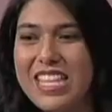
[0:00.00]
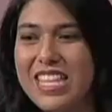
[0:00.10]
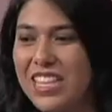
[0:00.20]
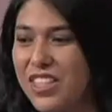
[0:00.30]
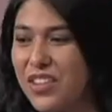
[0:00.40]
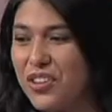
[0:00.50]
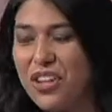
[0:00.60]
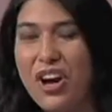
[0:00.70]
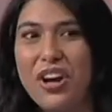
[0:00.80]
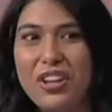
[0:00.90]
they get in their
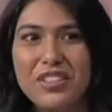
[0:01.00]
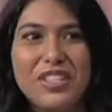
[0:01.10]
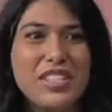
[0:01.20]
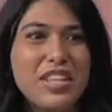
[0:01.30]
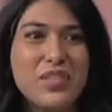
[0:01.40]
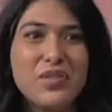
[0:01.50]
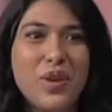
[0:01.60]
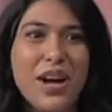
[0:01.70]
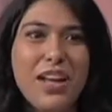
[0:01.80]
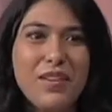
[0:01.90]
cars and they
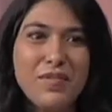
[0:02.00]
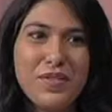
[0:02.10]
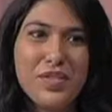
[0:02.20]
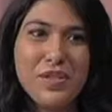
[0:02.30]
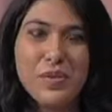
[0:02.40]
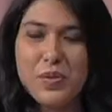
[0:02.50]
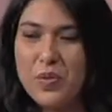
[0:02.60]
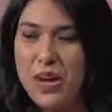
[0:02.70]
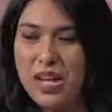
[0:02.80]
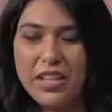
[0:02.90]
drive
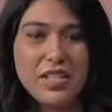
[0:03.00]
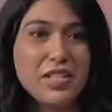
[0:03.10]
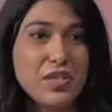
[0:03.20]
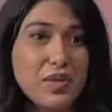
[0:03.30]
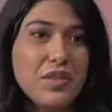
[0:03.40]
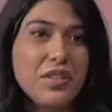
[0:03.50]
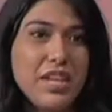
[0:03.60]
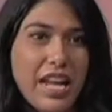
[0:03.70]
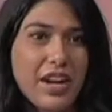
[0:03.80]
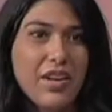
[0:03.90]
to a, a certain
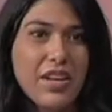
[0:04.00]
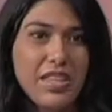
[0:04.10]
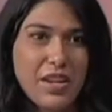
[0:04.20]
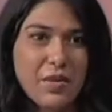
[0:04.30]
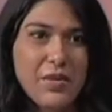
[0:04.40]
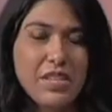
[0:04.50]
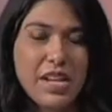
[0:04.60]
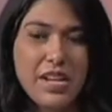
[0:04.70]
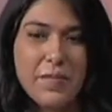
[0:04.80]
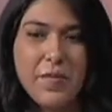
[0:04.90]
area that was
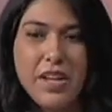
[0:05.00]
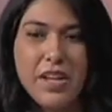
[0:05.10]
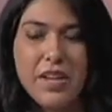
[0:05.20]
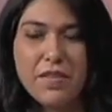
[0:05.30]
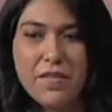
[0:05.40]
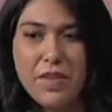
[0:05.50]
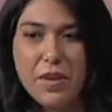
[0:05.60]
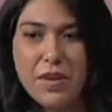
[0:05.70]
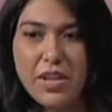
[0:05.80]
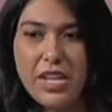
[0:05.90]
um,
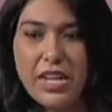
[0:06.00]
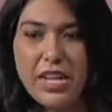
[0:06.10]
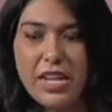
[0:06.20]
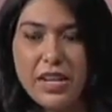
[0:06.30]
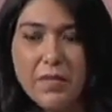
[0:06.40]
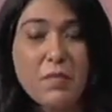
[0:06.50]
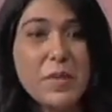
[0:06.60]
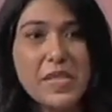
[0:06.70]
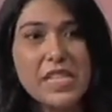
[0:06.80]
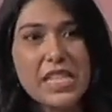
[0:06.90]
very uh,
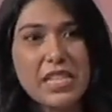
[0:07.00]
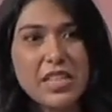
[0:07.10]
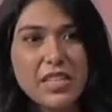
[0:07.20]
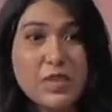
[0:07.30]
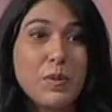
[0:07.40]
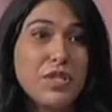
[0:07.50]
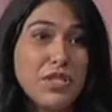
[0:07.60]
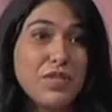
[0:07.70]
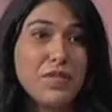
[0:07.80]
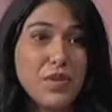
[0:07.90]
busy,
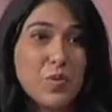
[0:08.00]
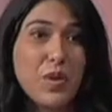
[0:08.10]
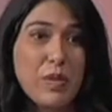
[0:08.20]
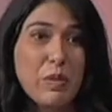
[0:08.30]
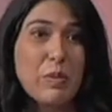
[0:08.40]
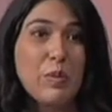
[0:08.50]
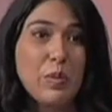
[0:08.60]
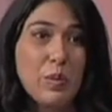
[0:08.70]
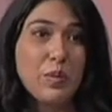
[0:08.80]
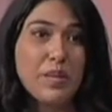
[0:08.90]
especially mm-hmm. for the white people
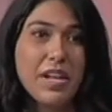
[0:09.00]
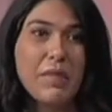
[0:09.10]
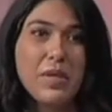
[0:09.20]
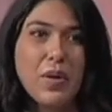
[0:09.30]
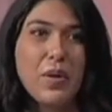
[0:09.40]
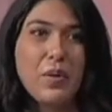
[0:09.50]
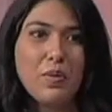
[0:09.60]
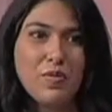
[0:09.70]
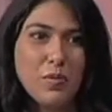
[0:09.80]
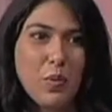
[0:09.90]
who were coming
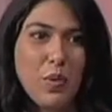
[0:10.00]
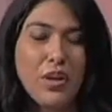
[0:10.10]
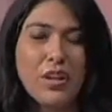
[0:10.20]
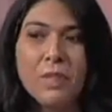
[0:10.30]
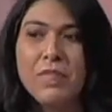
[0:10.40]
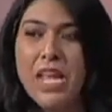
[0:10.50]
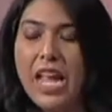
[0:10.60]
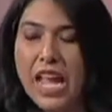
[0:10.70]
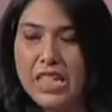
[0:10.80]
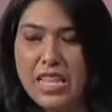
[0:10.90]
home from work.
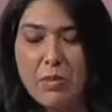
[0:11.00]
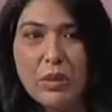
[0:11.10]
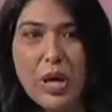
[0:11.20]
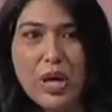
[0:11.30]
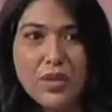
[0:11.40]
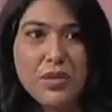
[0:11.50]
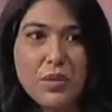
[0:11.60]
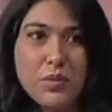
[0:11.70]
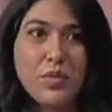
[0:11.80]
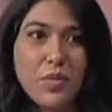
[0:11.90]
Mm-hmm. And they blocked
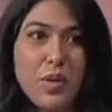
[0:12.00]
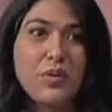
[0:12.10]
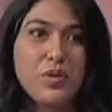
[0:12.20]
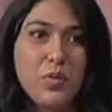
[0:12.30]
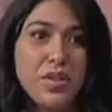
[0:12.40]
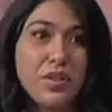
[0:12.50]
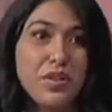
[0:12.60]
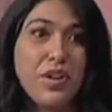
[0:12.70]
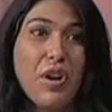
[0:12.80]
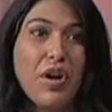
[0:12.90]
those roads with
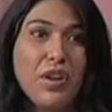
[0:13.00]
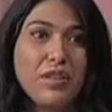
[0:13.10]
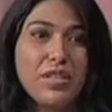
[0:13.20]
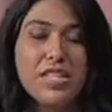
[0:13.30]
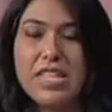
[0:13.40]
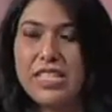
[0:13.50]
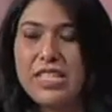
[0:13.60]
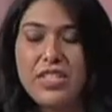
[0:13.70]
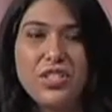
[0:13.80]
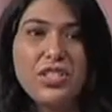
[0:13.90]
their cars, and they
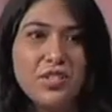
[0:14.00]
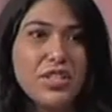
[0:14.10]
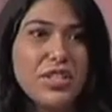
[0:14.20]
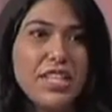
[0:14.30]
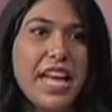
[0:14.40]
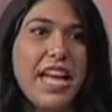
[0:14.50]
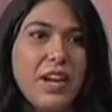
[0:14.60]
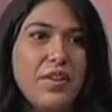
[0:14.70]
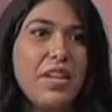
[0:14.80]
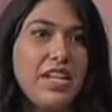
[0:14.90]
stood
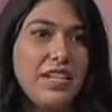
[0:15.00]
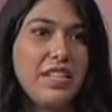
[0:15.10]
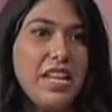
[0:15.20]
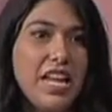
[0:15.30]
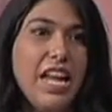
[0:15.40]
out, and,